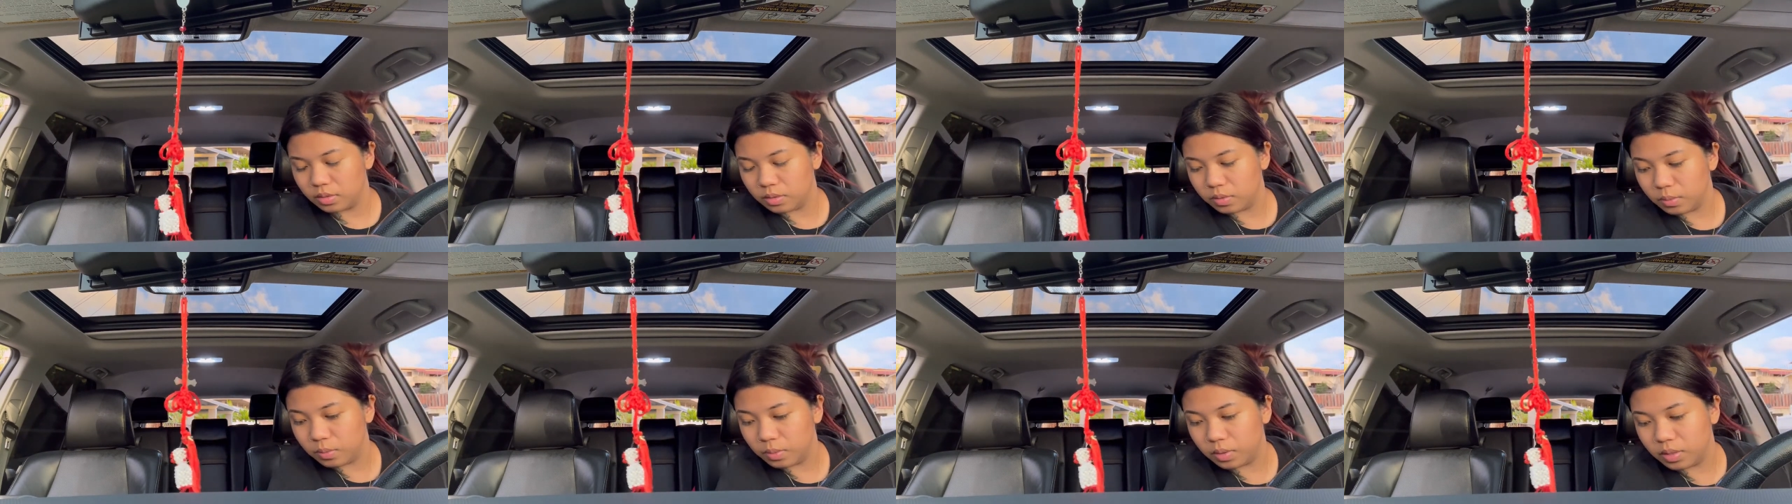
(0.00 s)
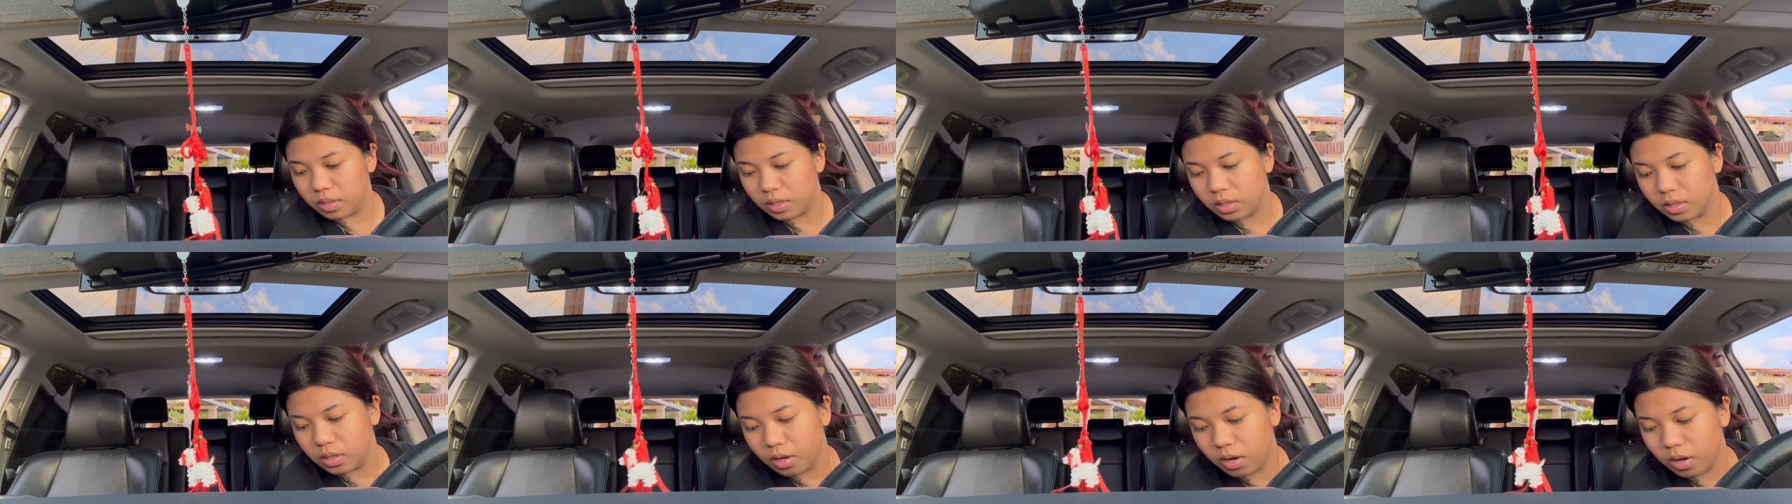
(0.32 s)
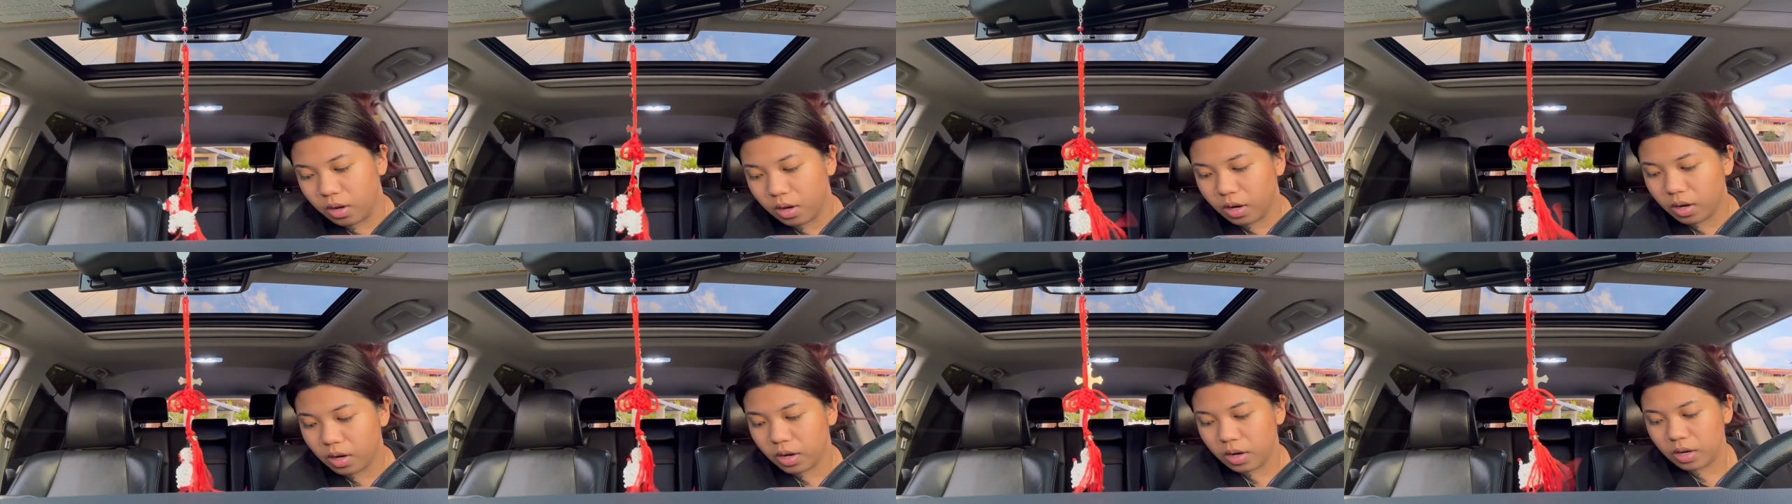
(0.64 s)
With the
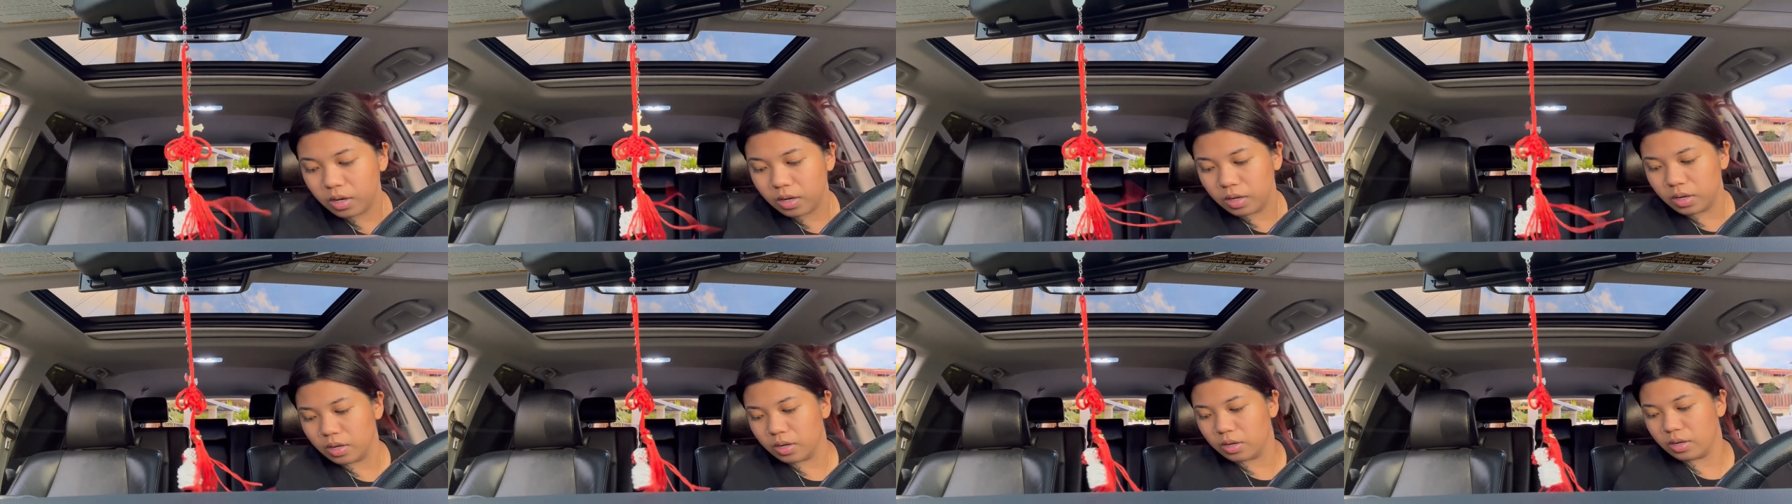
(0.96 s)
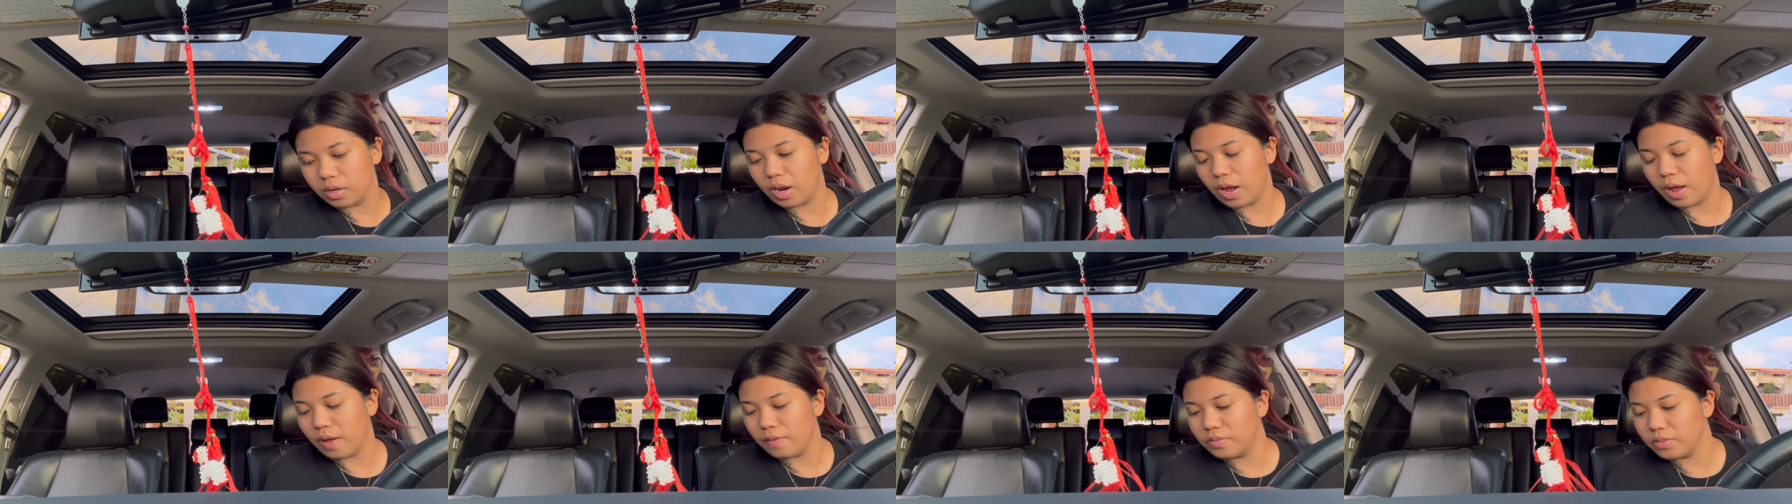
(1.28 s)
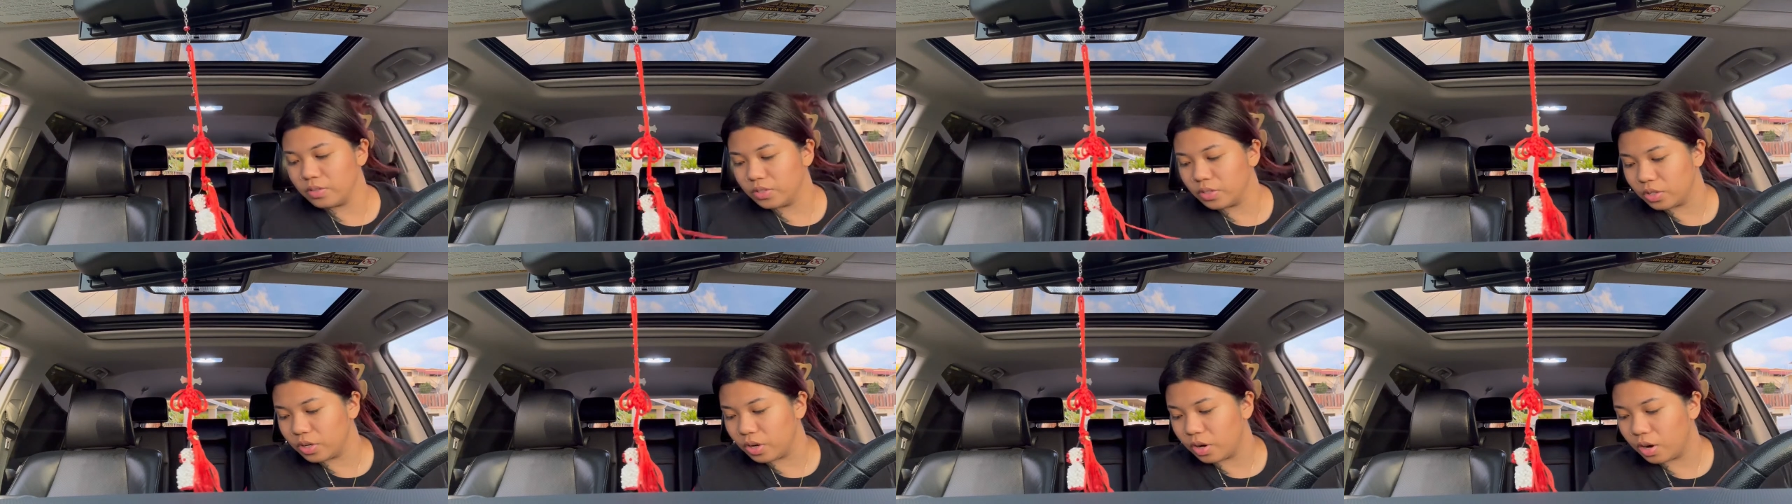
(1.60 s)
car, or having
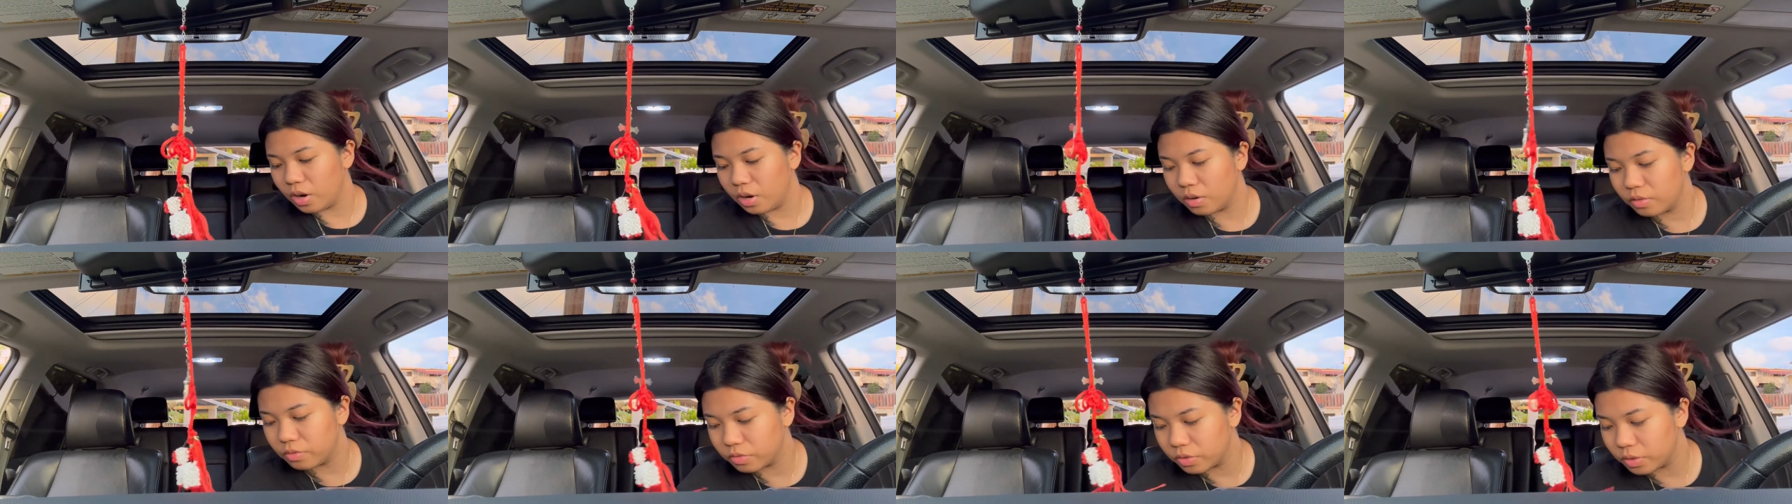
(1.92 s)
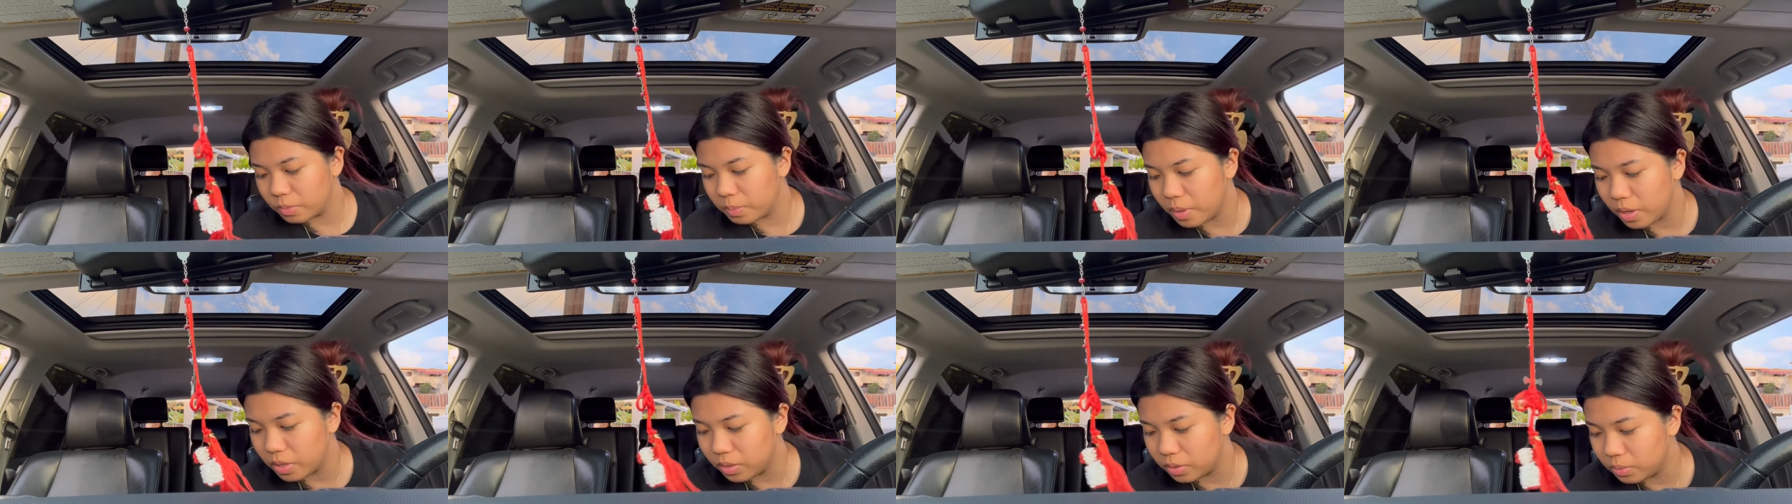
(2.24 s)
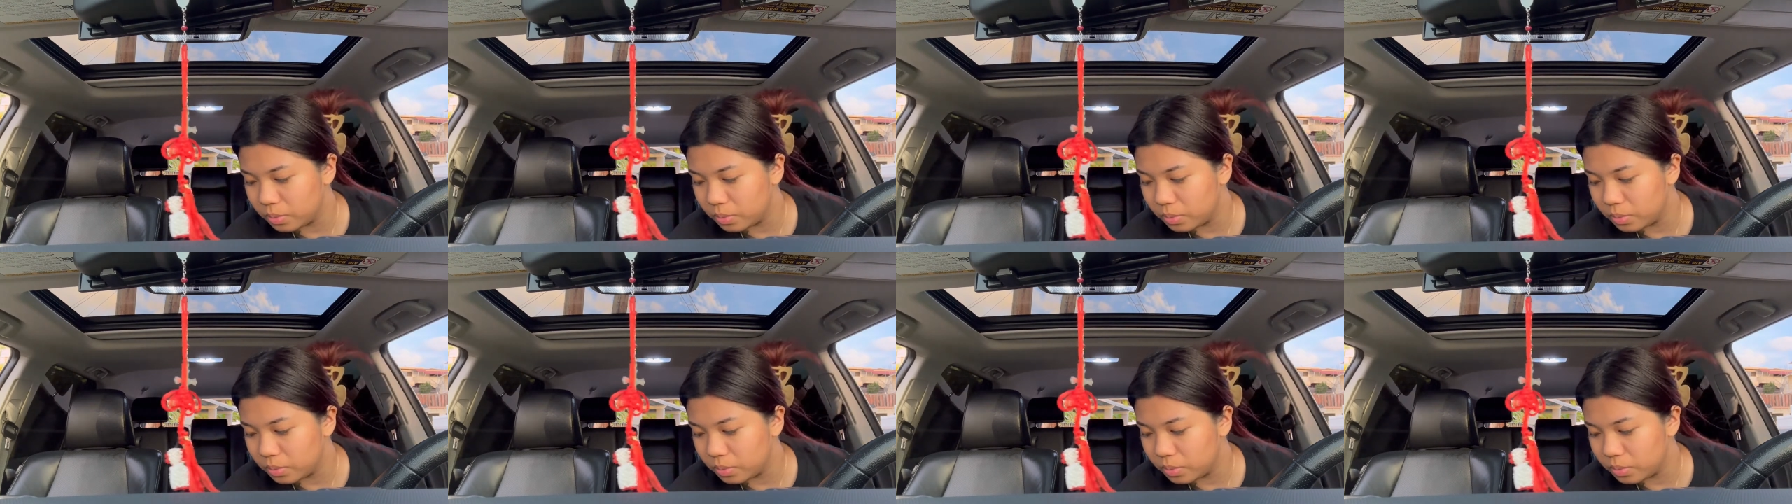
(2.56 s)
the car for about a